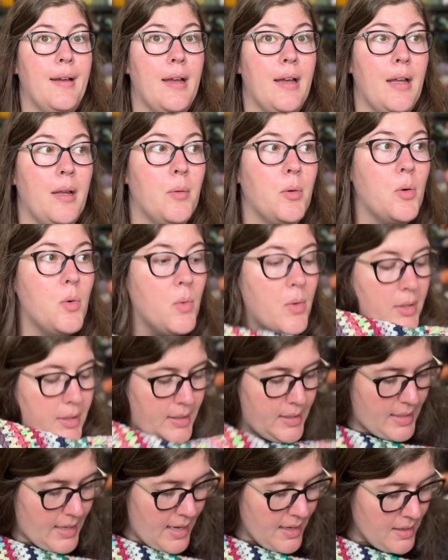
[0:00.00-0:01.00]
I record
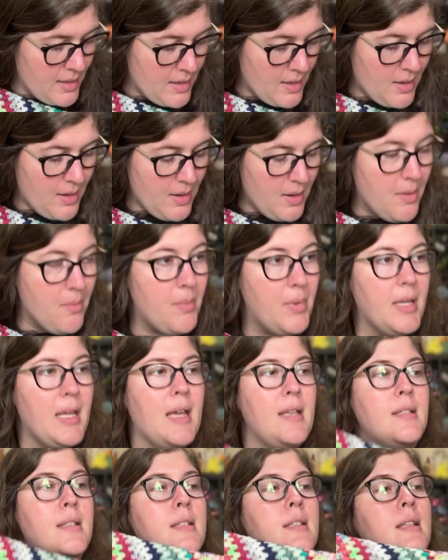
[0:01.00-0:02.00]
today. But
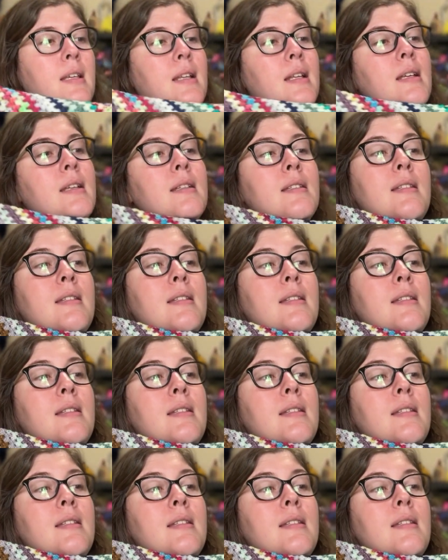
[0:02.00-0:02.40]
yes, it is